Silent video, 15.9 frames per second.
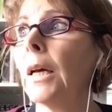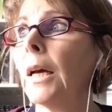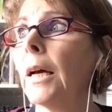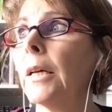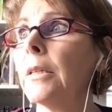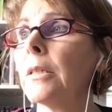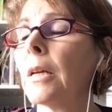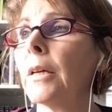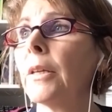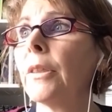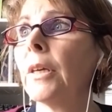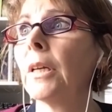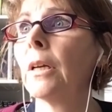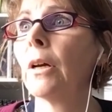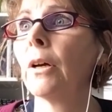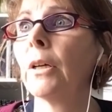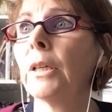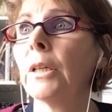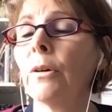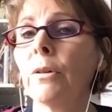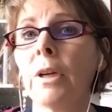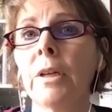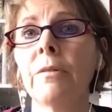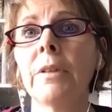And I think early
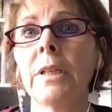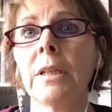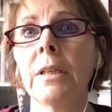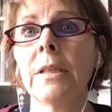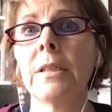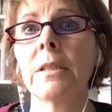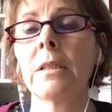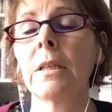on I realized